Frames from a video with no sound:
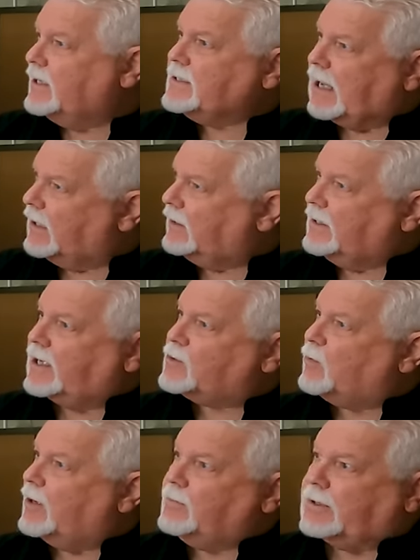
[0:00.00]
he started
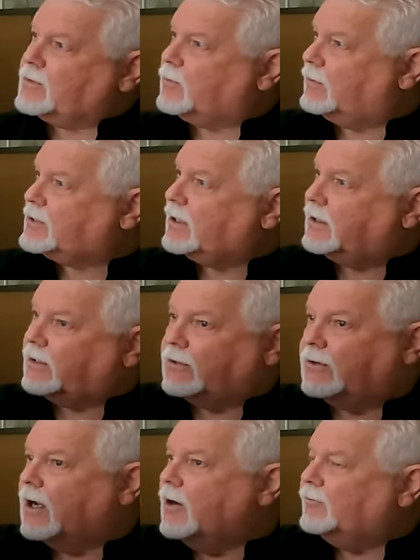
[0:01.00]
next week because what he was going
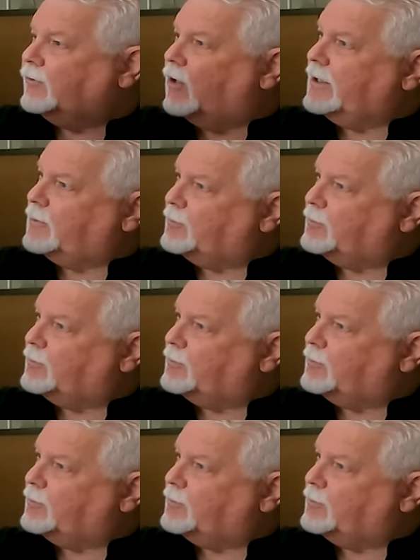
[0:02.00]
to do, fly